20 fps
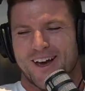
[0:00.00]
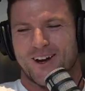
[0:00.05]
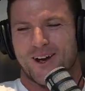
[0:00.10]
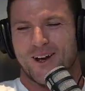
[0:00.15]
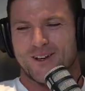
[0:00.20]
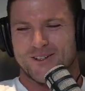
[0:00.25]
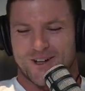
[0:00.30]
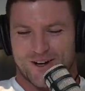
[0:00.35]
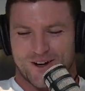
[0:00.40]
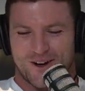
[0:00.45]
I
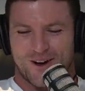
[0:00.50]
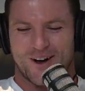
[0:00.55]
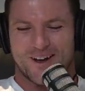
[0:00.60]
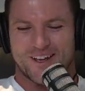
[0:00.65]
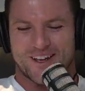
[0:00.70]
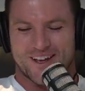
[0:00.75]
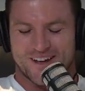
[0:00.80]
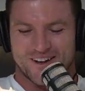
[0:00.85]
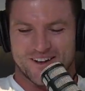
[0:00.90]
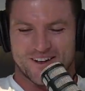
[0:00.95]
was like,
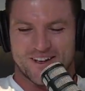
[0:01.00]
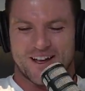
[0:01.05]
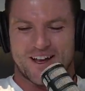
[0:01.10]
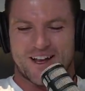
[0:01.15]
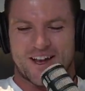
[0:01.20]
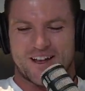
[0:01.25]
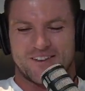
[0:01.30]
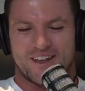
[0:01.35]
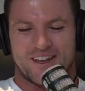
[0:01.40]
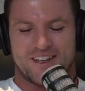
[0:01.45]
oh,
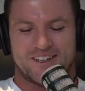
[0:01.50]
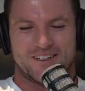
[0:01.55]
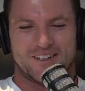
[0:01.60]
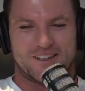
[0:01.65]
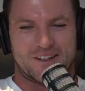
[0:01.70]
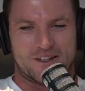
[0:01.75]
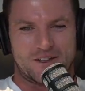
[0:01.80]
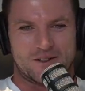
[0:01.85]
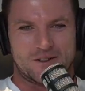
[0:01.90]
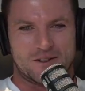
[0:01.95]
yeah. And
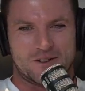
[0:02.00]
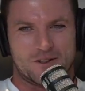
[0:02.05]
then